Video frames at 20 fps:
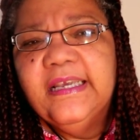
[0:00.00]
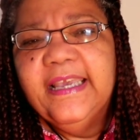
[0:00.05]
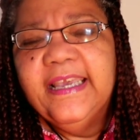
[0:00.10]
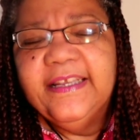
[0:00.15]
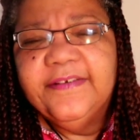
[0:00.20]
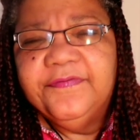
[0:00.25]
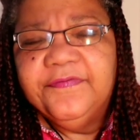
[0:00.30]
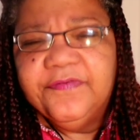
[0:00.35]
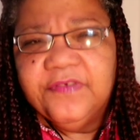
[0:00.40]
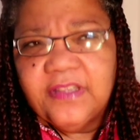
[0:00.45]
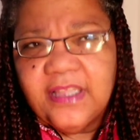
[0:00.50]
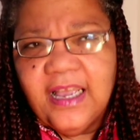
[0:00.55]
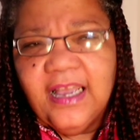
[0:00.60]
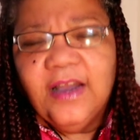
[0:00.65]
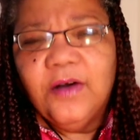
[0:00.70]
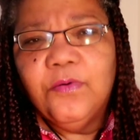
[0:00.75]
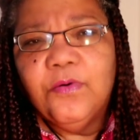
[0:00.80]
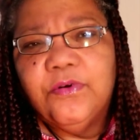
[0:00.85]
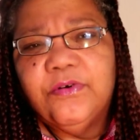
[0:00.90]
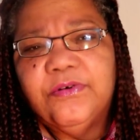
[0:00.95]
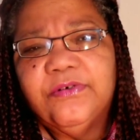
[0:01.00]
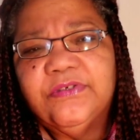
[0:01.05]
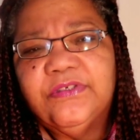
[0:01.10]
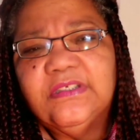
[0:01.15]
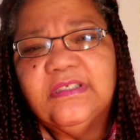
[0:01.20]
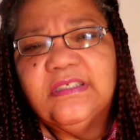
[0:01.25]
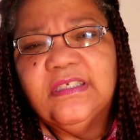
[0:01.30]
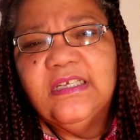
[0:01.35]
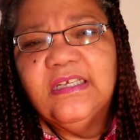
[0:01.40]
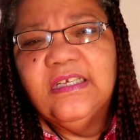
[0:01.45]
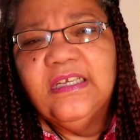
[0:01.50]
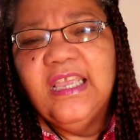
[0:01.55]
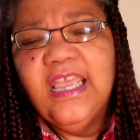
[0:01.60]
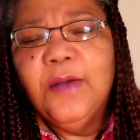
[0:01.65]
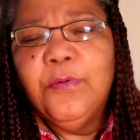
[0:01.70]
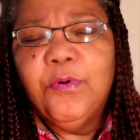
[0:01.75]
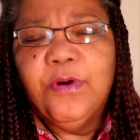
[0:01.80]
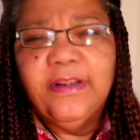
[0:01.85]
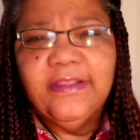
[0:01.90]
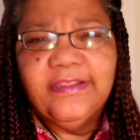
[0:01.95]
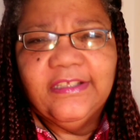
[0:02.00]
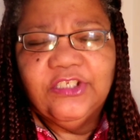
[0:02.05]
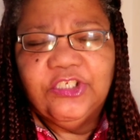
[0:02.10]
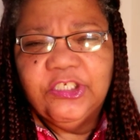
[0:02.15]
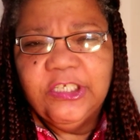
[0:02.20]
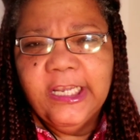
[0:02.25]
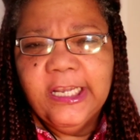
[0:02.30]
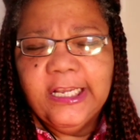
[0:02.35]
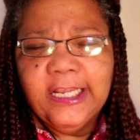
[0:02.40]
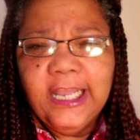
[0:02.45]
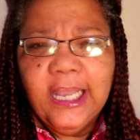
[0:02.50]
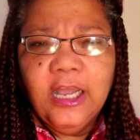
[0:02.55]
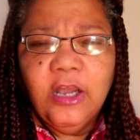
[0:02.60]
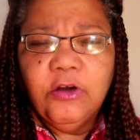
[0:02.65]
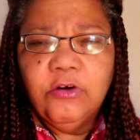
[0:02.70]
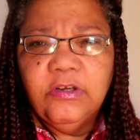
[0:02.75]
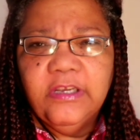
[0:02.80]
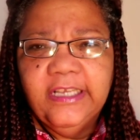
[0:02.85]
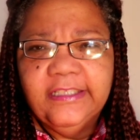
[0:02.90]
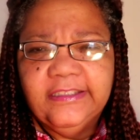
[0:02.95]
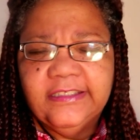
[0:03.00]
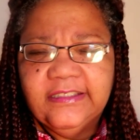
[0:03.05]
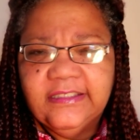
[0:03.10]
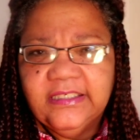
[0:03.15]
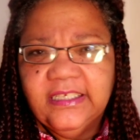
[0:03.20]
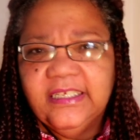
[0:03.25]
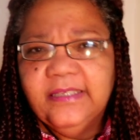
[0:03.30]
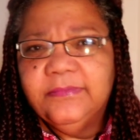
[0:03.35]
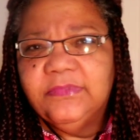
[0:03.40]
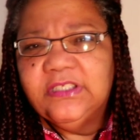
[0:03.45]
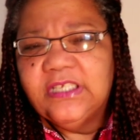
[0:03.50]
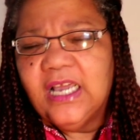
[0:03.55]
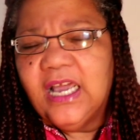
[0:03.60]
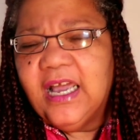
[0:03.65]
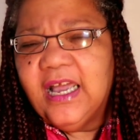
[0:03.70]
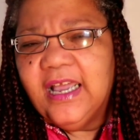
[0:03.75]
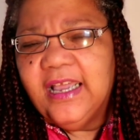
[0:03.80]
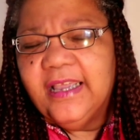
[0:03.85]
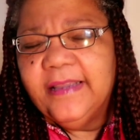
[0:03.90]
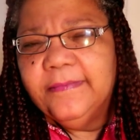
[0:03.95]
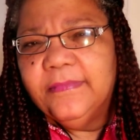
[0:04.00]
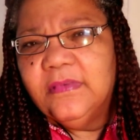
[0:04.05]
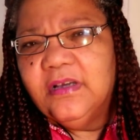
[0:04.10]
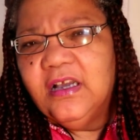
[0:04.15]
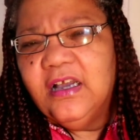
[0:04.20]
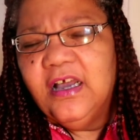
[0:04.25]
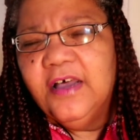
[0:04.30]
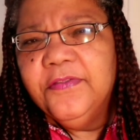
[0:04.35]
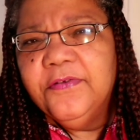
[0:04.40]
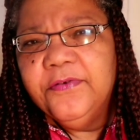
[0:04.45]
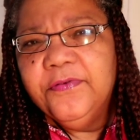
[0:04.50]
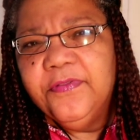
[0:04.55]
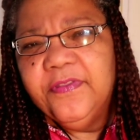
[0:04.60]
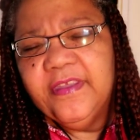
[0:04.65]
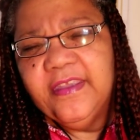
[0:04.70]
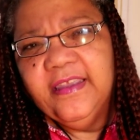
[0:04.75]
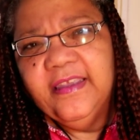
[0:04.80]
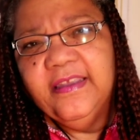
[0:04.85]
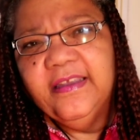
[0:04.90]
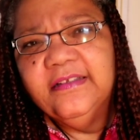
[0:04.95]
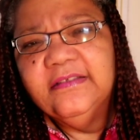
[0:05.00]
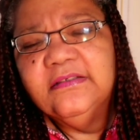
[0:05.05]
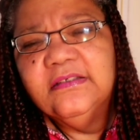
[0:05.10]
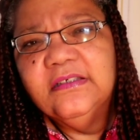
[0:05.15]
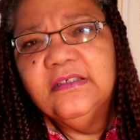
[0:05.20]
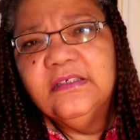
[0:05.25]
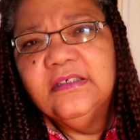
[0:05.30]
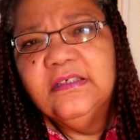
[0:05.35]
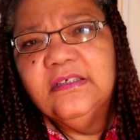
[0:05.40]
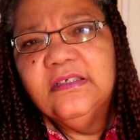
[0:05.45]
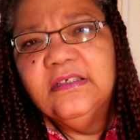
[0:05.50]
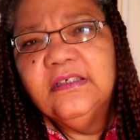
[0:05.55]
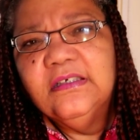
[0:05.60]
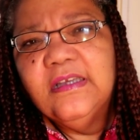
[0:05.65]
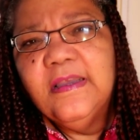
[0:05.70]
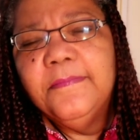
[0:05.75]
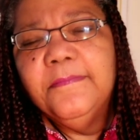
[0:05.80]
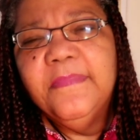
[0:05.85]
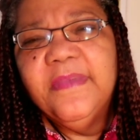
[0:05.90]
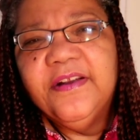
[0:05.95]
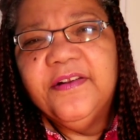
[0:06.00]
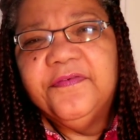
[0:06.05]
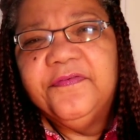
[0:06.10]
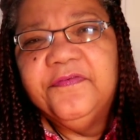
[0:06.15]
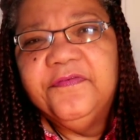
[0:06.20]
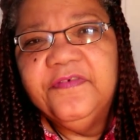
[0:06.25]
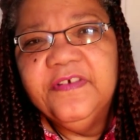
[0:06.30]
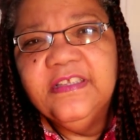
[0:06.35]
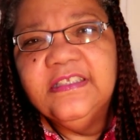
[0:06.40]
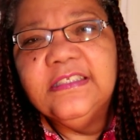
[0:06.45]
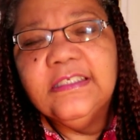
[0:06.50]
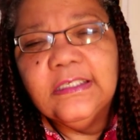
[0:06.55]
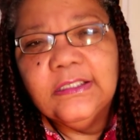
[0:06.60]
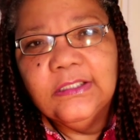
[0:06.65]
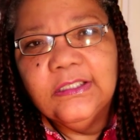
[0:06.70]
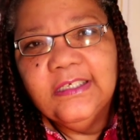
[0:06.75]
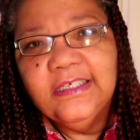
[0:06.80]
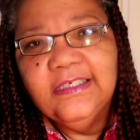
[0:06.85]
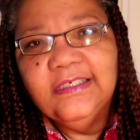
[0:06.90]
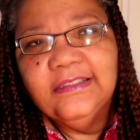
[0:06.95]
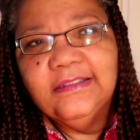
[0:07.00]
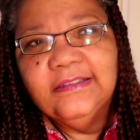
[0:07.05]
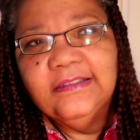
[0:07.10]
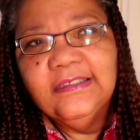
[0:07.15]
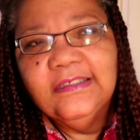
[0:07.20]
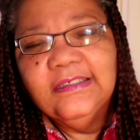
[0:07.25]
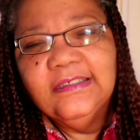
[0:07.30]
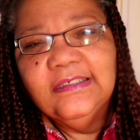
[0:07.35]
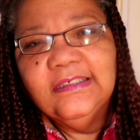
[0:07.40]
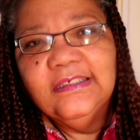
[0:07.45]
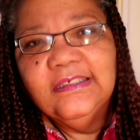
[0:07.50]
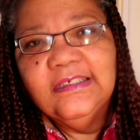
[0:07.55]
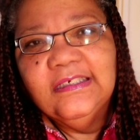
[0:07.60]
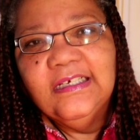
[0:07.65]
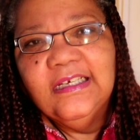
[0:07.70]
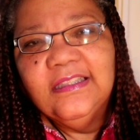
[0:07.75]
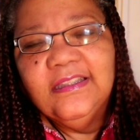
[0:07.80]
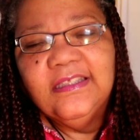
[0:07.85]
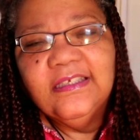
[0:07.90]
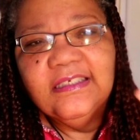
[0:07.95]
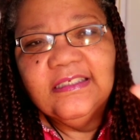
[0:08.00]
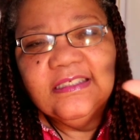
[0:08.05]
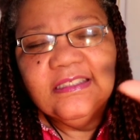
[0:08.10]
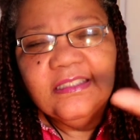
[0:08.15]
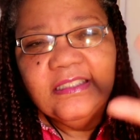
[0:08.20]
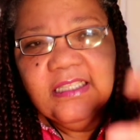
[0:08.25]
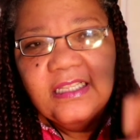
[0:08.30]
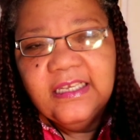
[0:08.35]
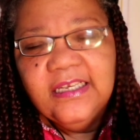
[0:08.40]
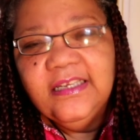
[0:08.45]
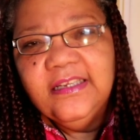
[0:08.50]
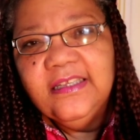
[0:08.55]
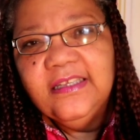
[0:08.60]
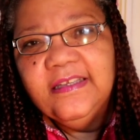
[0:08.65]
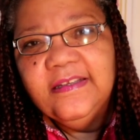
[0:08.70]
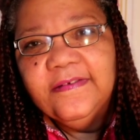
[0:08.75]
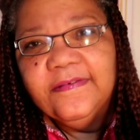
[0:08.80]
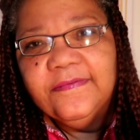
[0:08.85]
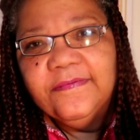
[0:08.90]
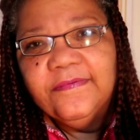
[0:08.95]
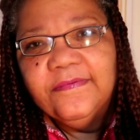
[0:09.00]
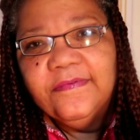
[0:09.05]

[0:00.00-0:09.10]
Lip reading: had flowers and were at the checkout at the same time, other than metaphysically, this lady